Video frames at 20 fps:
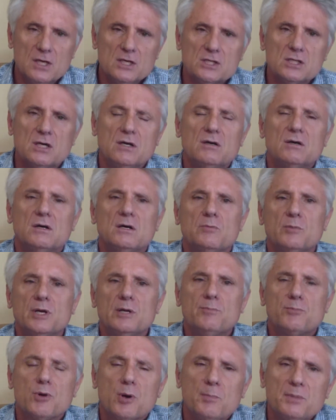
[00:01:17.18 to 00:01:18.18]
So when
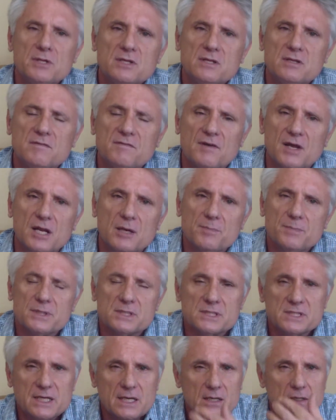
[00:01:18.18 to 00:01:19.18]
a property developer
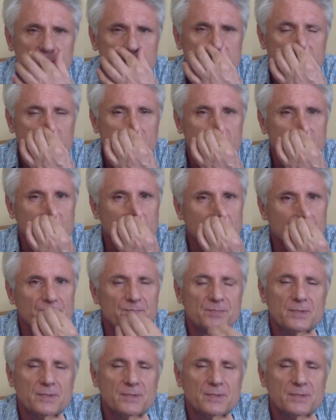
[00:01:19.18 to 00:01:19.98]
sells a